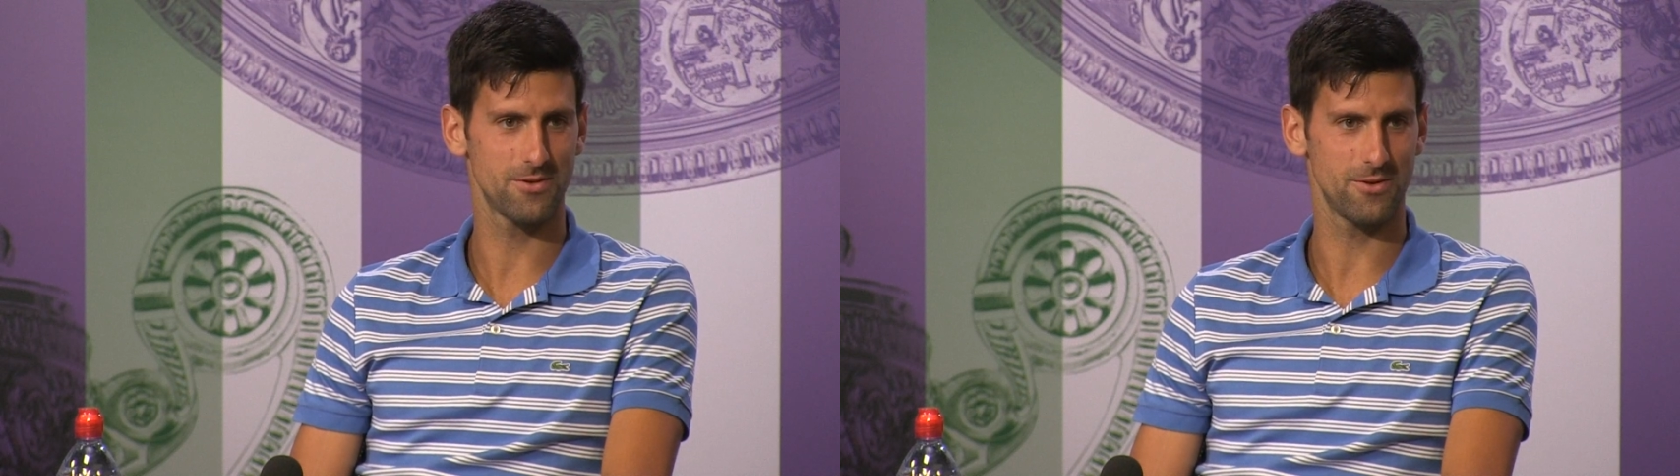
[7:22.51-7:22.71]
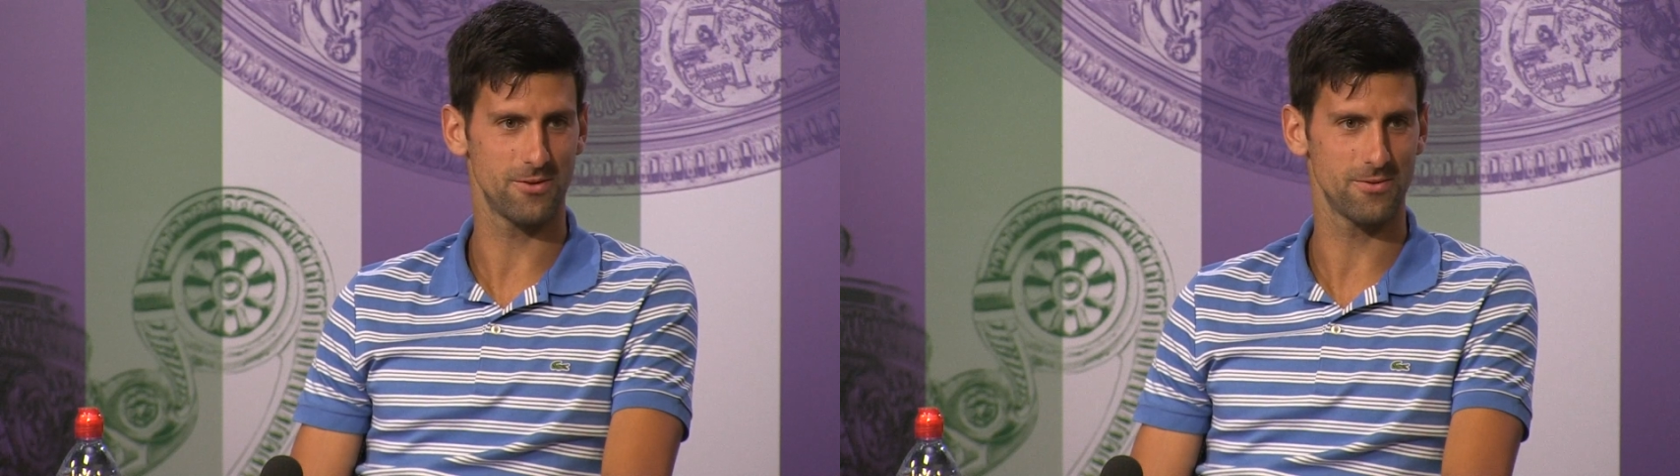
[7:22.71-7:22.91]

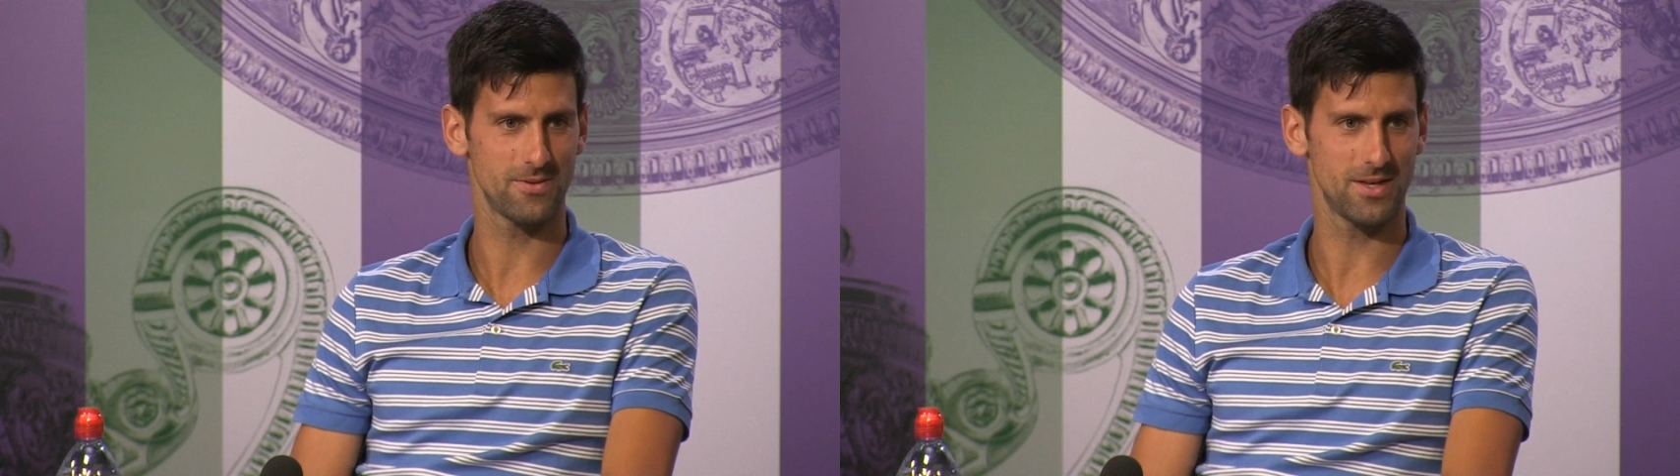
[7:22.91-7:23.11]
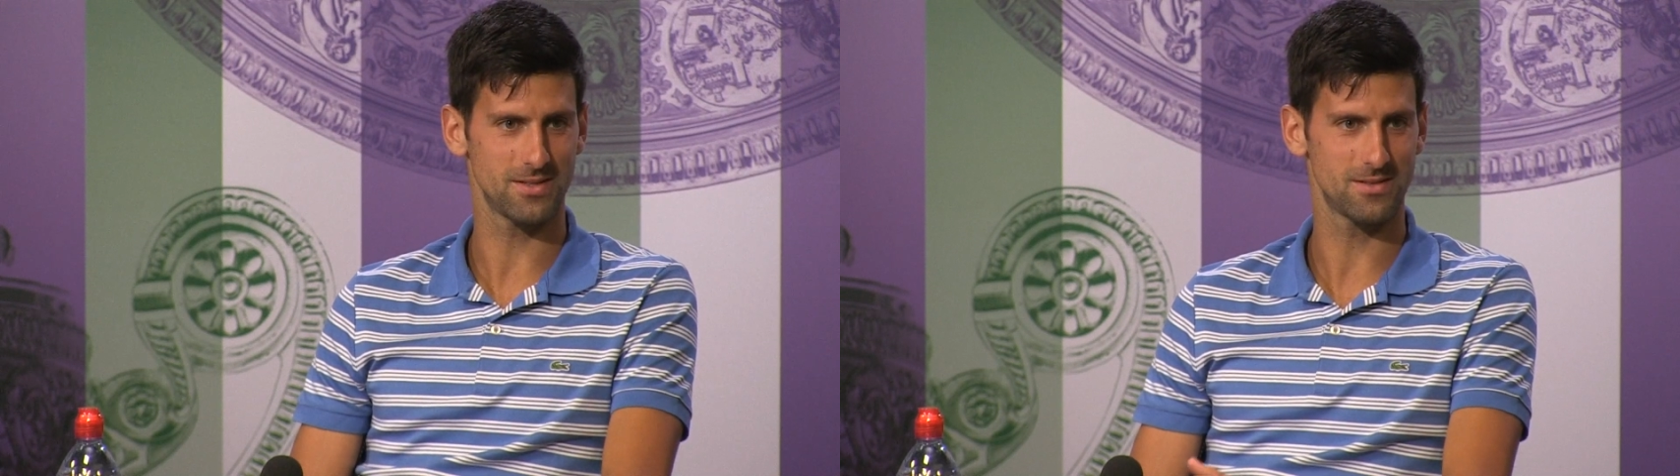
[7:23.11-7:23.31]
So
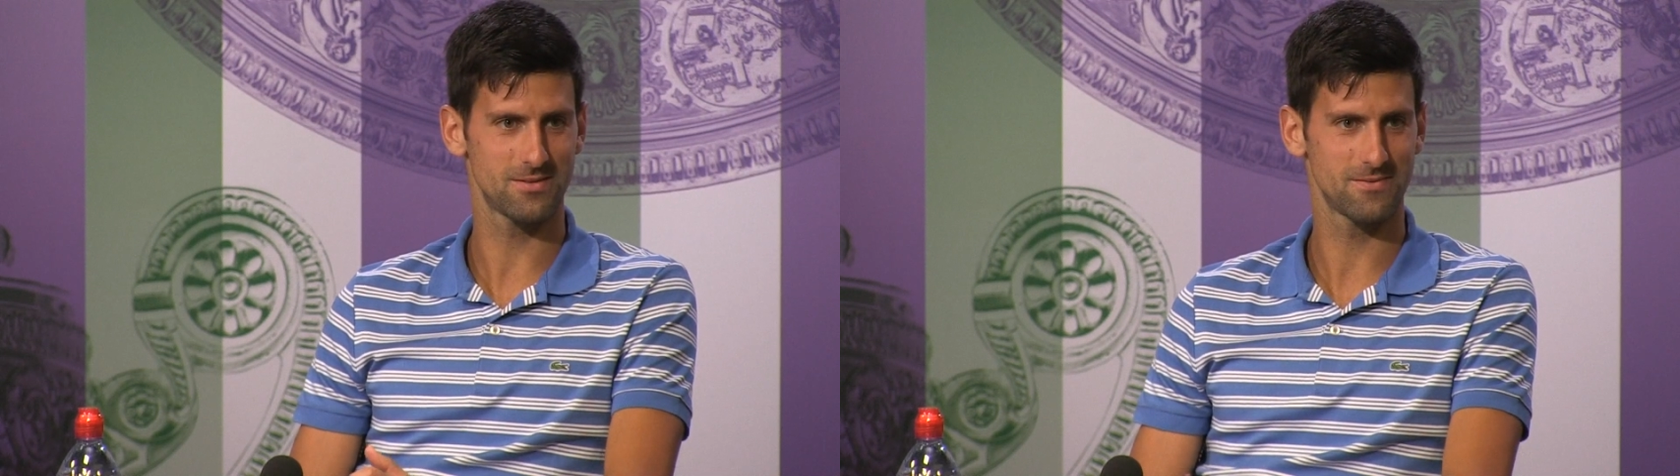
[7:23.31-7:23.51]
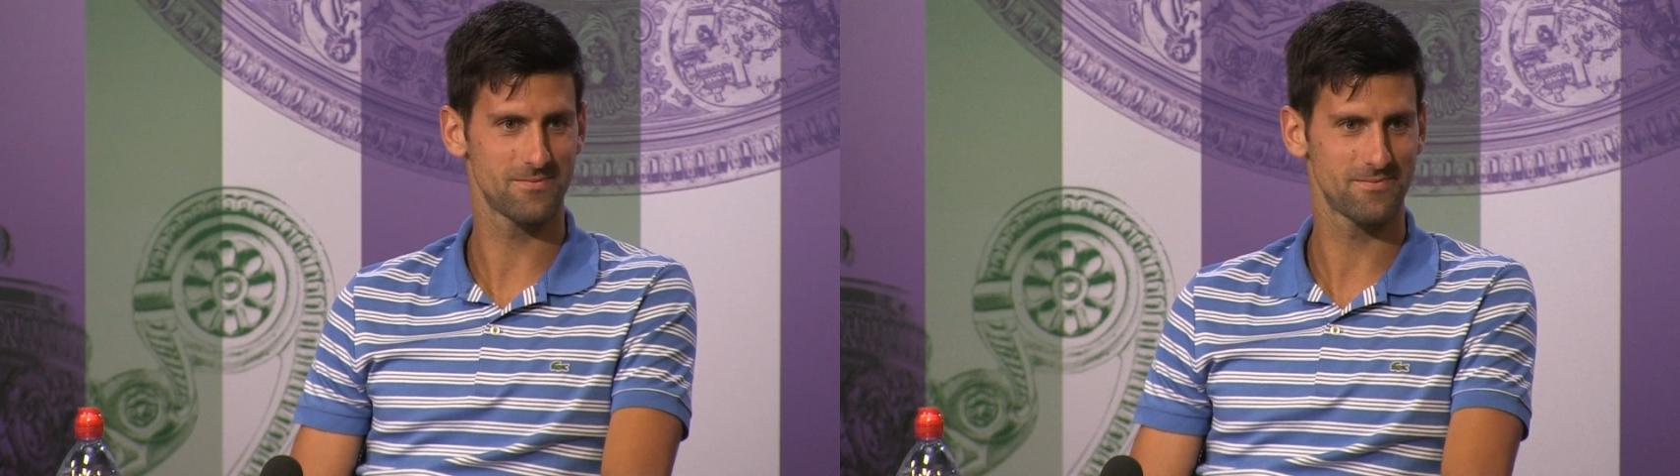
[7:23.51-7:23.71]

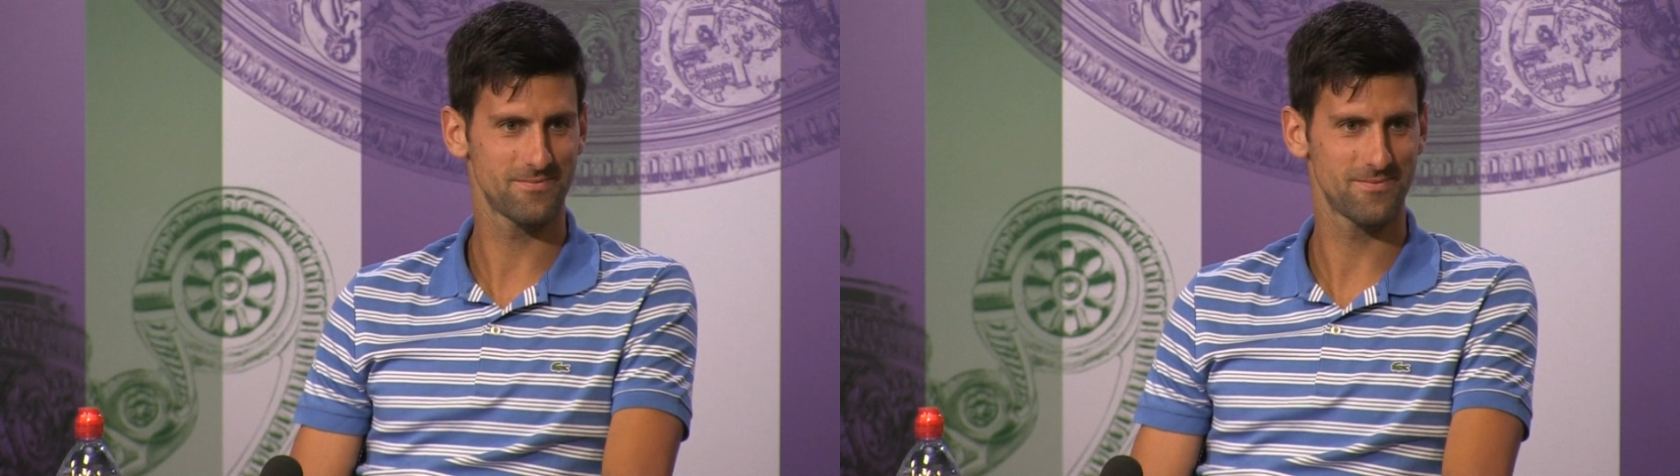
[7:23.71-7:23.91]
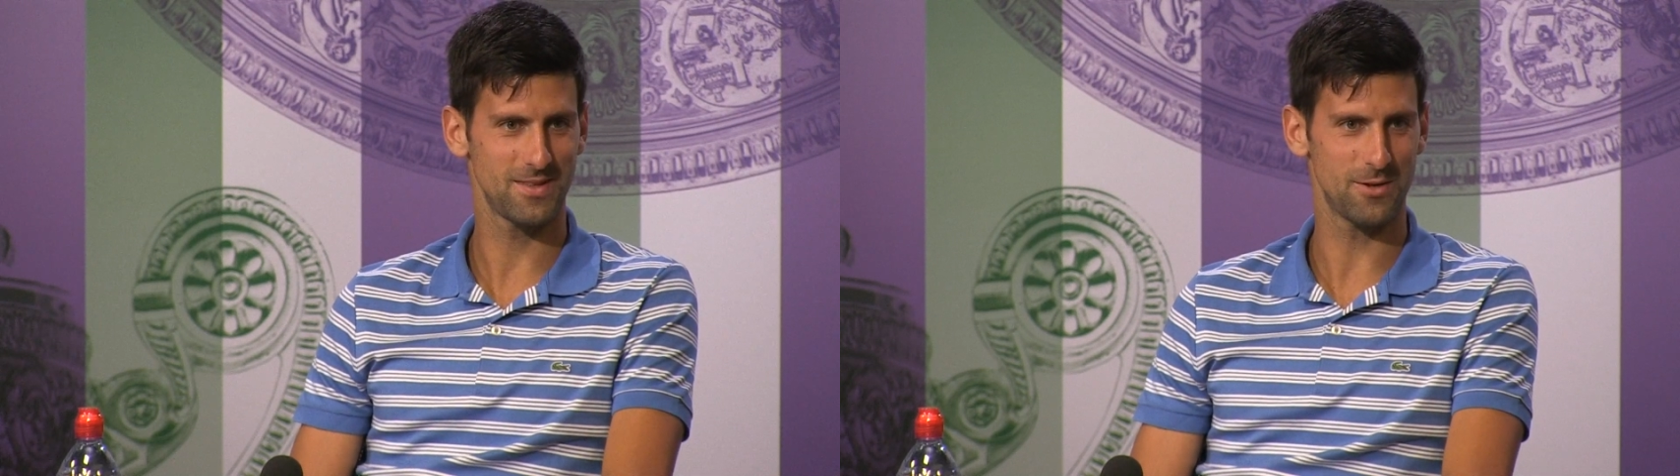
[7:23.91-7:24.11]

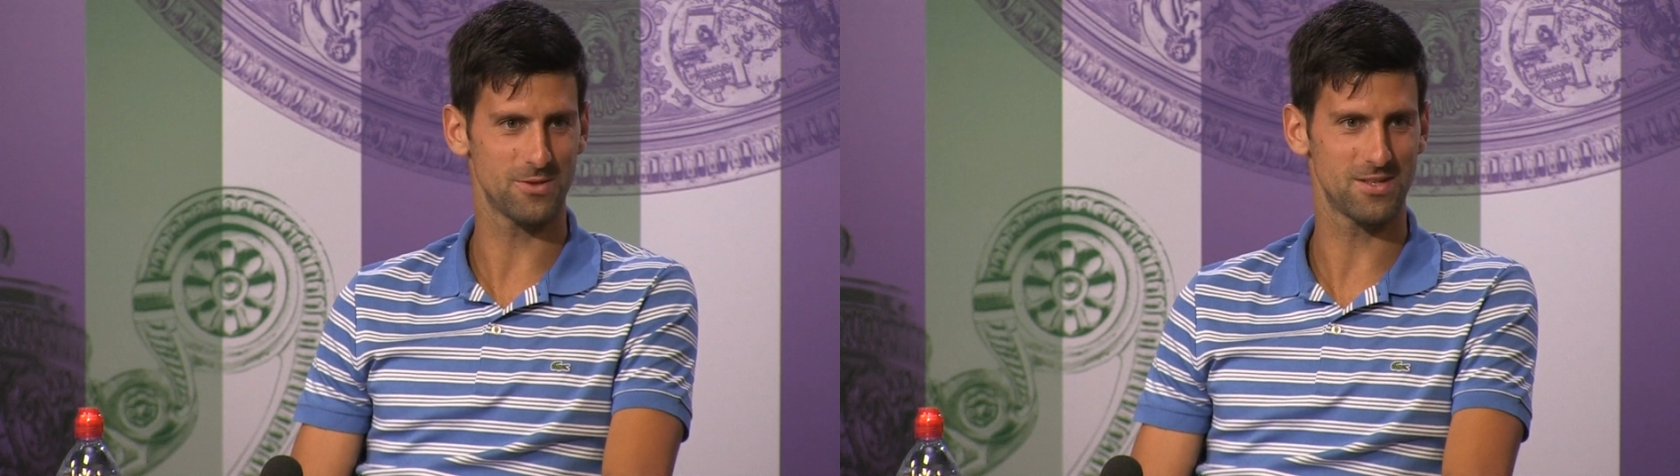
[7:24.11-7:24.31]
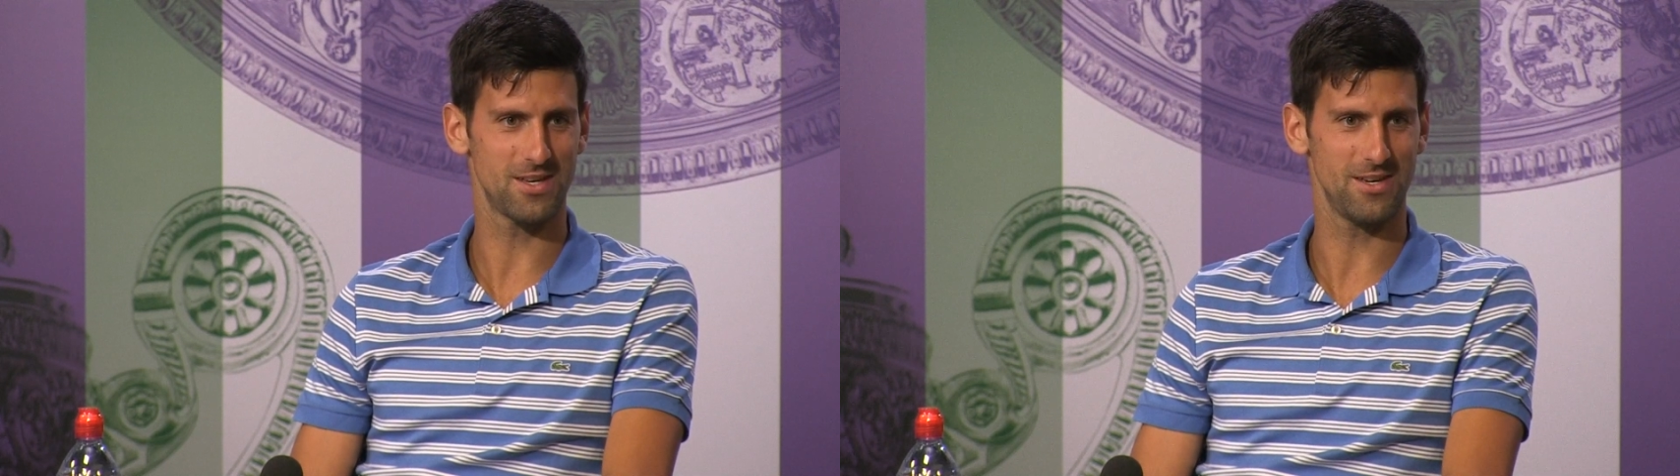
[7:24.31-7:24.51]
that
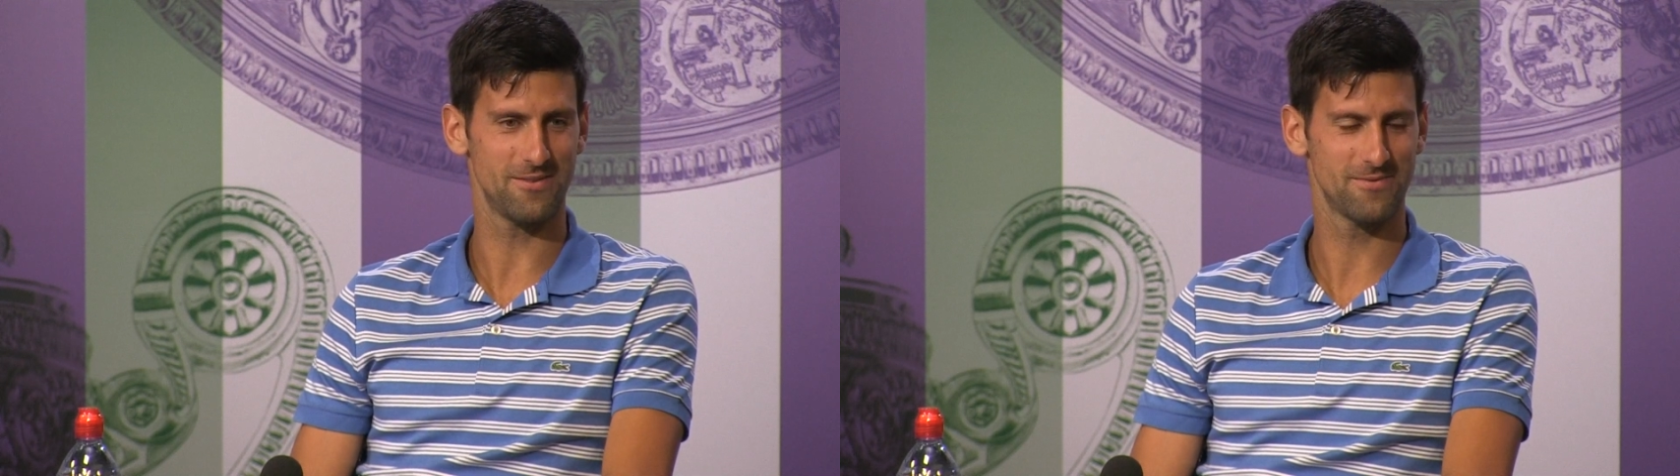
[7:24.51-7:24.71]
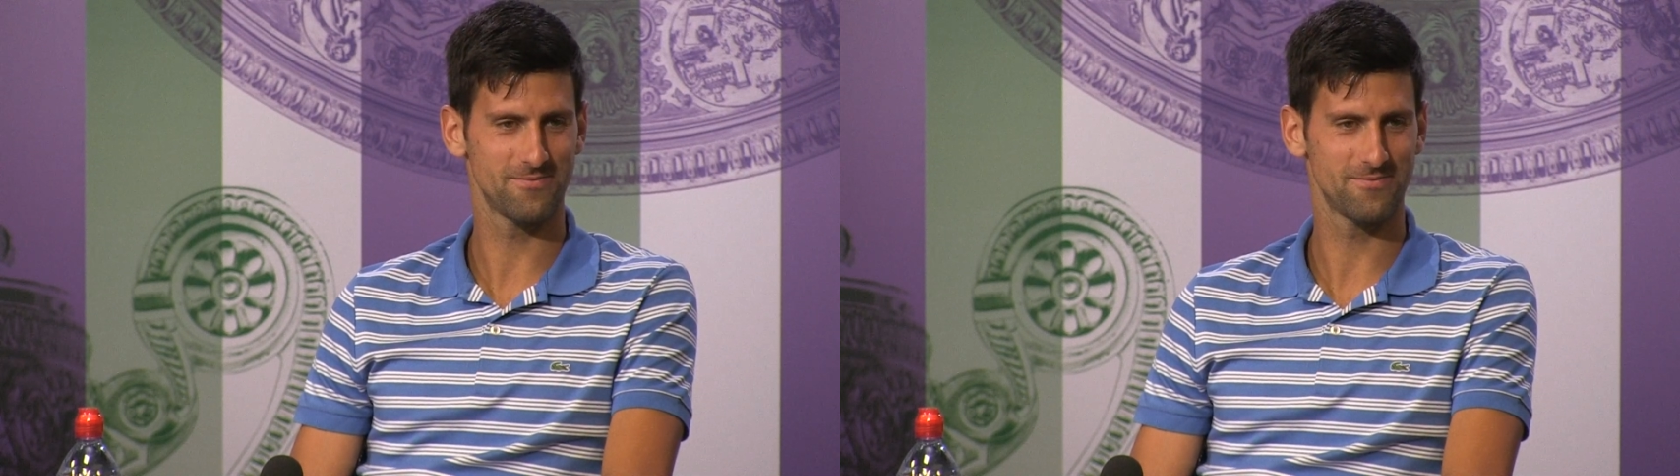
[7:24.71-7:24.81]
was the key.